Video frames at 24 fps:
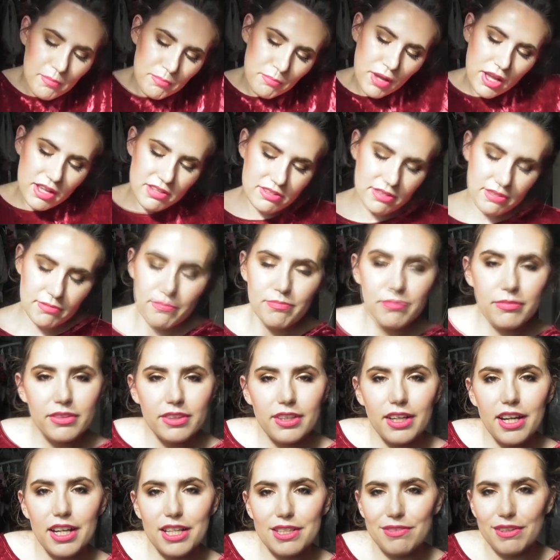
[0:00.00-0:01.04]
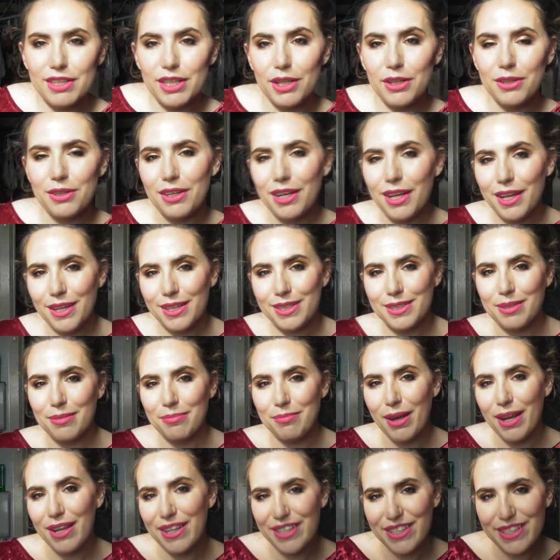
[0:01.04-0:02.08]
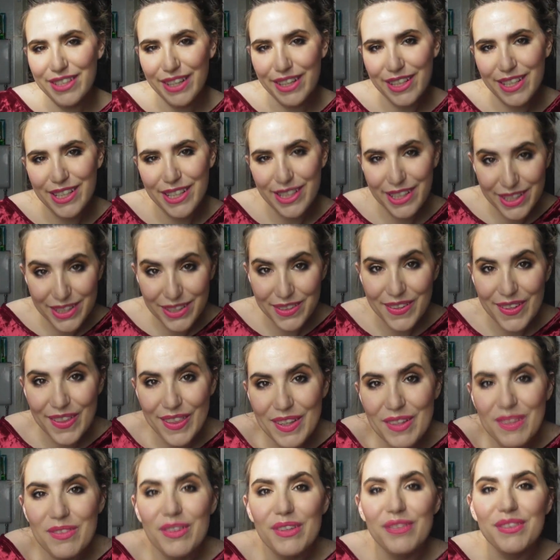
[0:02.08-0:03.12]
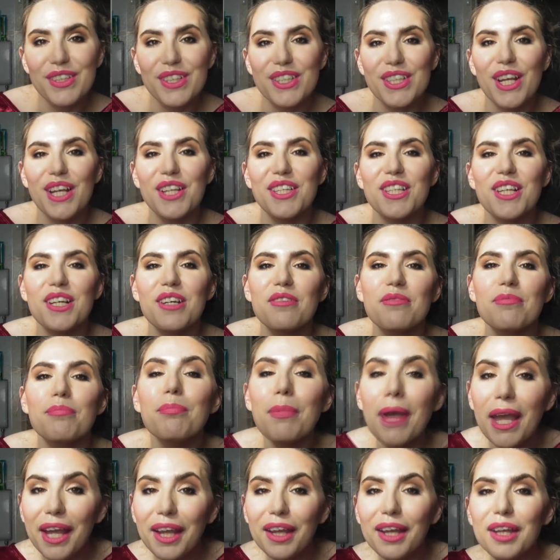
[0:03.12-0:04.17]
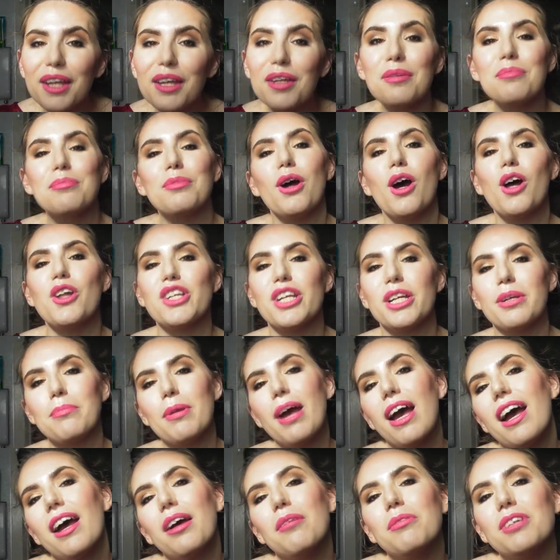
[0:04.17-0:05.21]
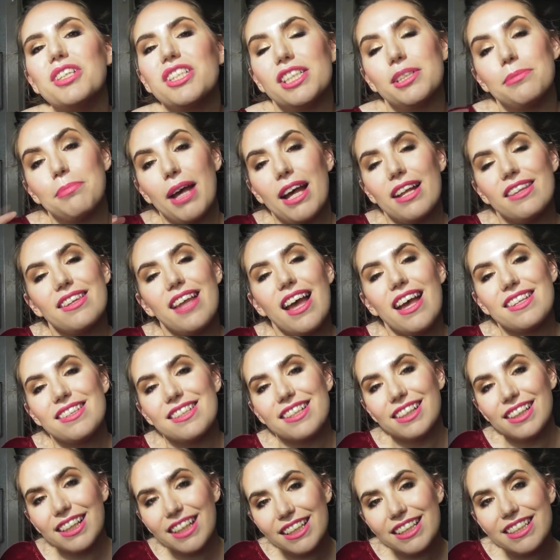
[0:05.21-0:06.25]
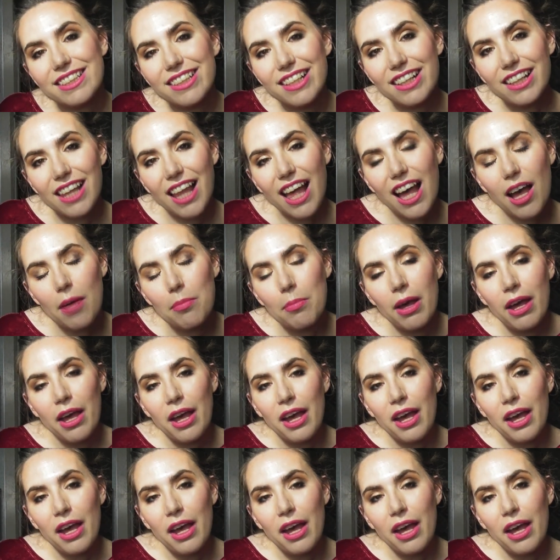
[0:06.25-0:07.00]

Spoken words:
But today's video is my introduction to the 50 Shades of Pink project pan, which is a Pantastic ladies collab,